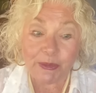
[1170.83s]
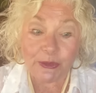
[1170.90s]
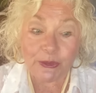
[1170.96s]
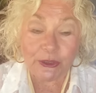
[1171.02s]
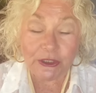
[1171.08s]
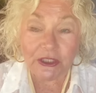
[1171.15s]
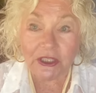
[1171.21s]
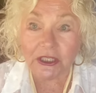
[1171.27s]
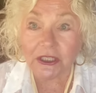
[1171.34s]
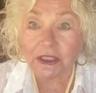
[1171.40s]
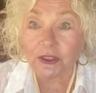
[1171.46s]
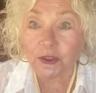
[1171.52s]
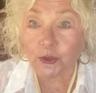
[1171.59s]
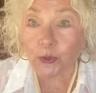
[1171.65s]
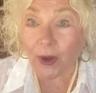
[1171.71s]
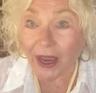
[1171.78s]
put
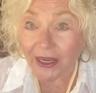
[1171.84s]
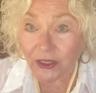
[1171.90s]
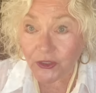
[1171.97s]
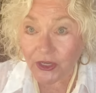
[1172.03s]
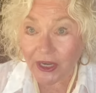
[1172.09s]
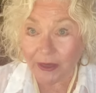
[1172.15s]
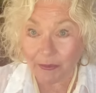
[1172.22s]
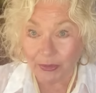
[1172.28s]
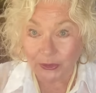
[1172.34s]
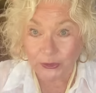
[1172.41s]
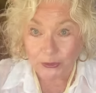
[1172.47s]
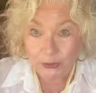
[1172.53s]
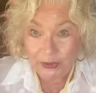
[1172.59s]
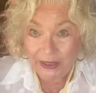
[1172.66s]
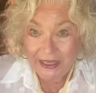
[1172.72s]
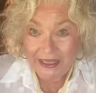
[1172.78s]
dry
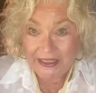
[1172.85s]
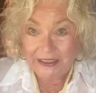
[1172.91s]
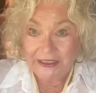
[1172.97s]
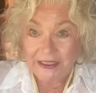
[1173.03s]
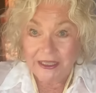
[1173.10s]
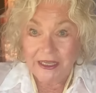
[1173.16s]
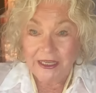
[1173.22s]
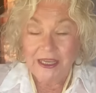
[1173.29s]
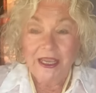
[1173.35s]
shampoo in